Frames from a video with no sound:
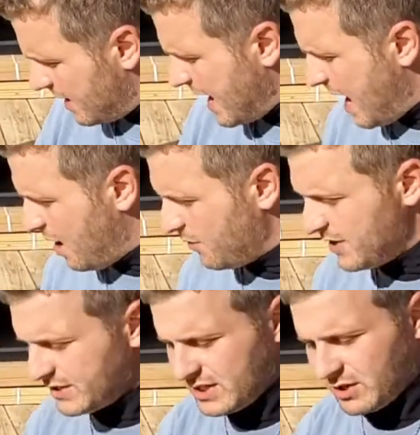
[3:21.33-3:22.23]
Now
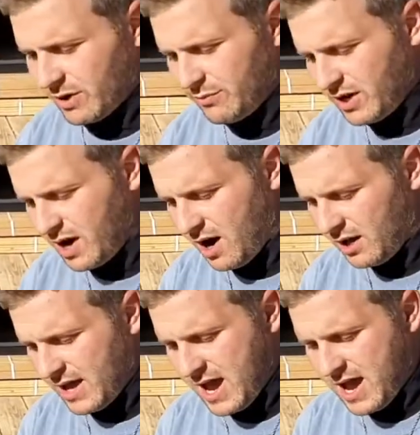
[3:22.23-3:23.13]
this is what we
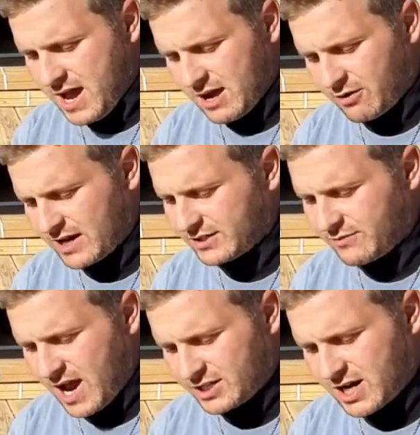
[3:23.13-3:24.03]
call a crescent
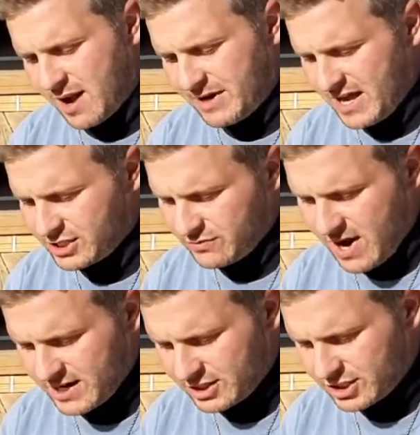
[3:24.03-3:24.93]
wrench, combination
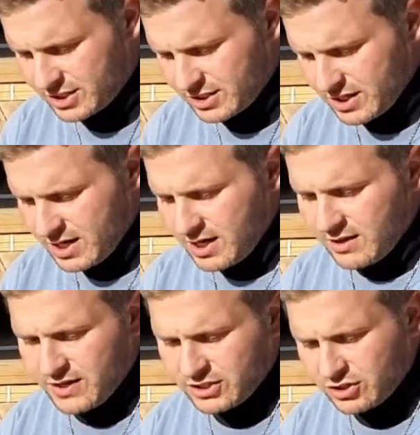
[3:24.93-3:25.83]
wrench.
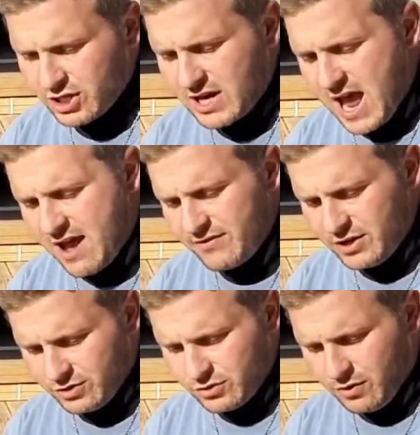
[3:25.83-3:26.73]
This is good to have in
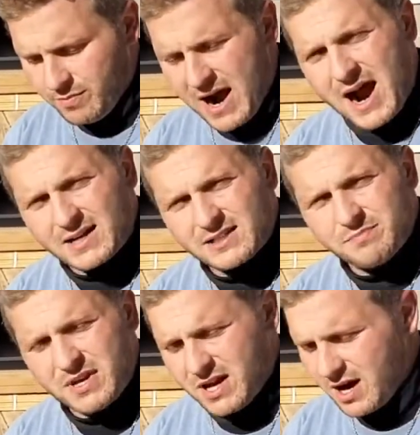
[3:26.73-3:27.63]
your toolbox
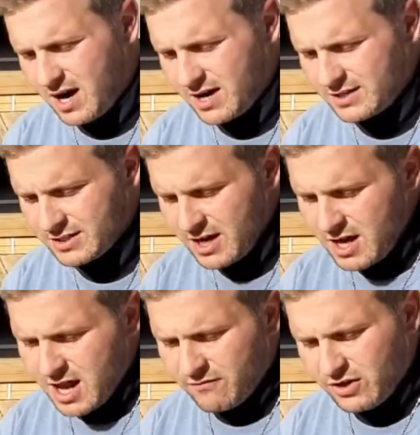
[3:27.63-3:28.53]
because
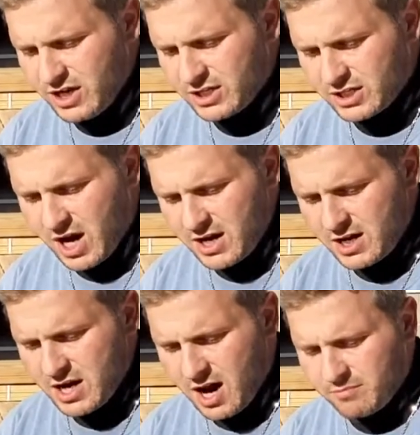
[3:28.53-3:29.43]
if you need to
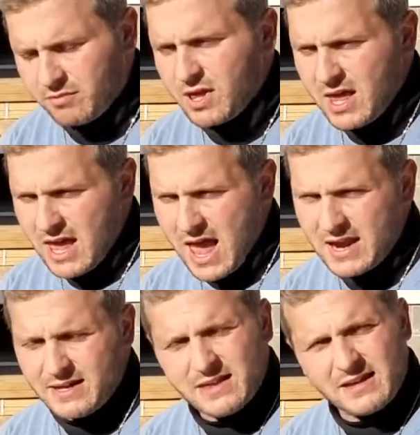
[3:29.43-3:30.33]
tighten up
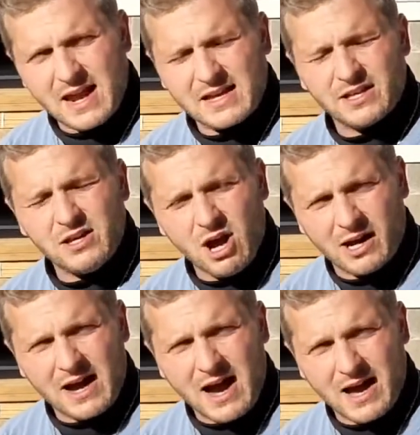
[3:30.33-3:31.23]
anything that has a nut
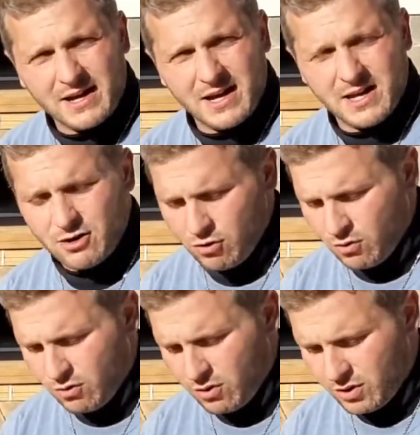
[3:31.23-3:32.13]
on it,
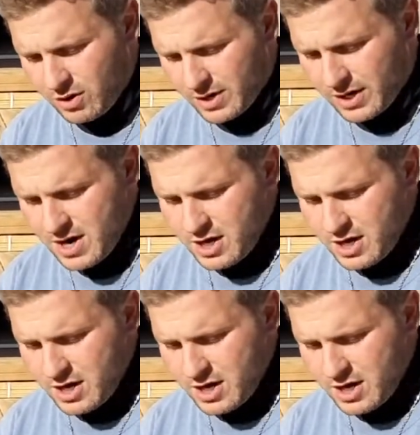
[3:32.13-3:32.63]
or